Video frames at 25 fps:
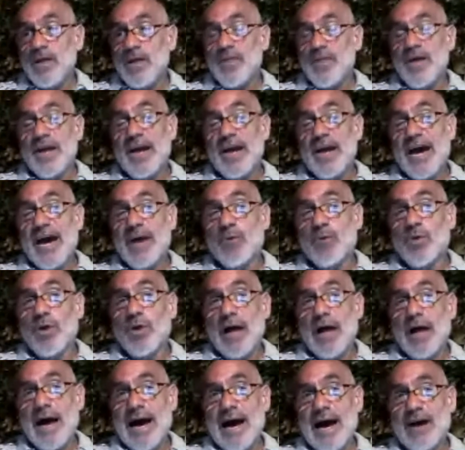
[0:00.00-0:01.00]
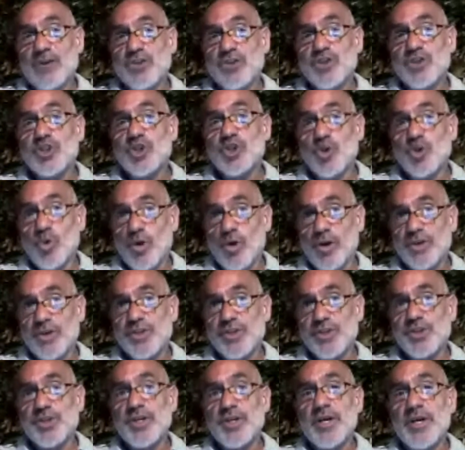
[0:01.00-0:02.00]
Then I will
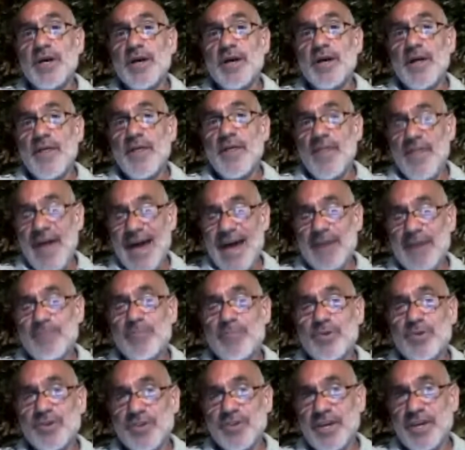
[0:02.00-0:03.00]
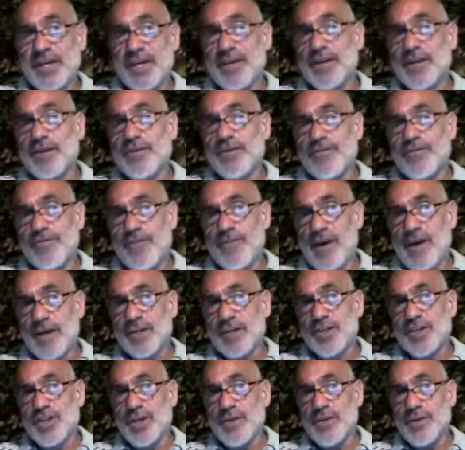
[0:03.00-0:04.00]
outsource that particular
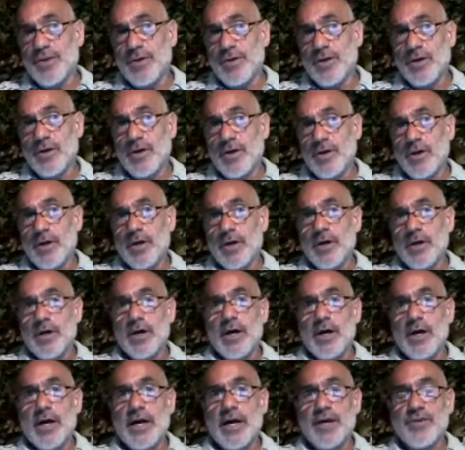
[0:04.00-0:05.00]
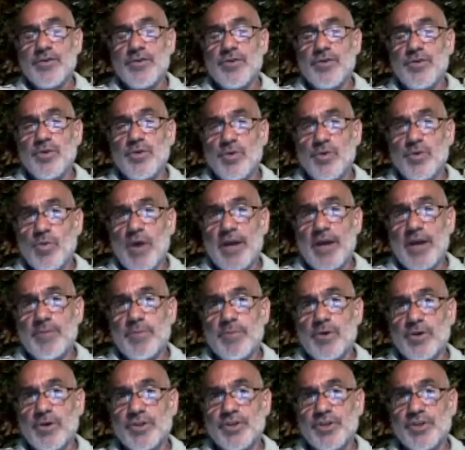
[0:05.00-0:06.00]
function to the right
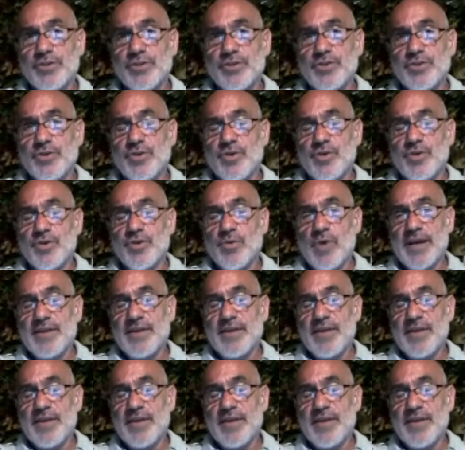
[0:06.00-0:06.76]
person, to the right